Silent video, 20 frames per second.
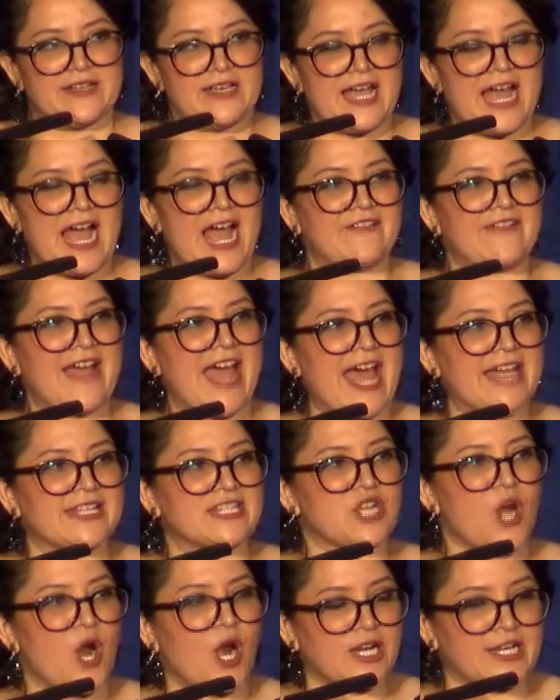have had
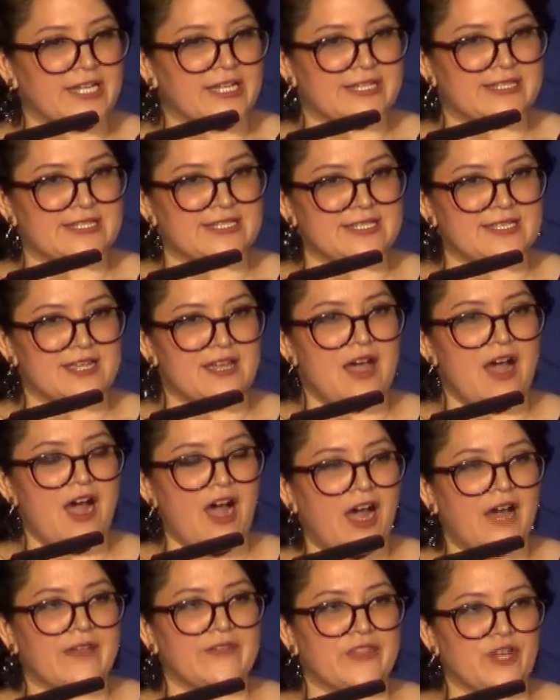targets
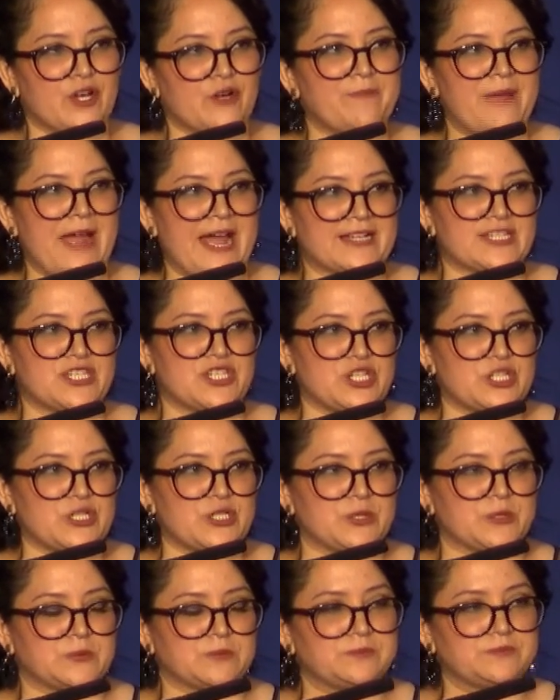on their backs
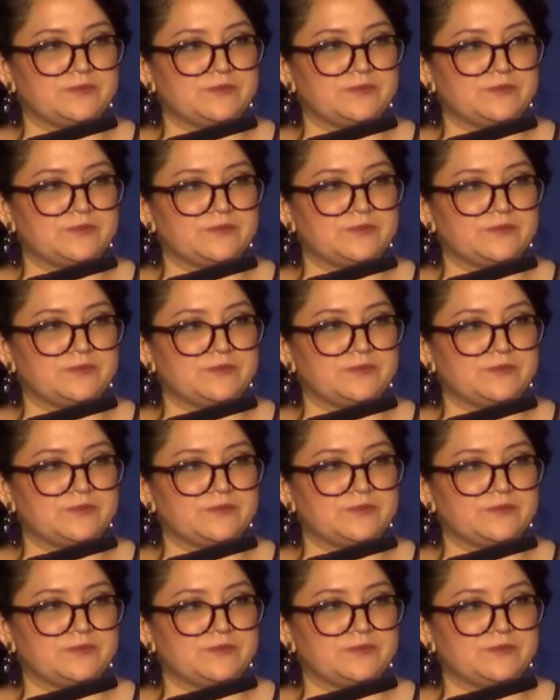too.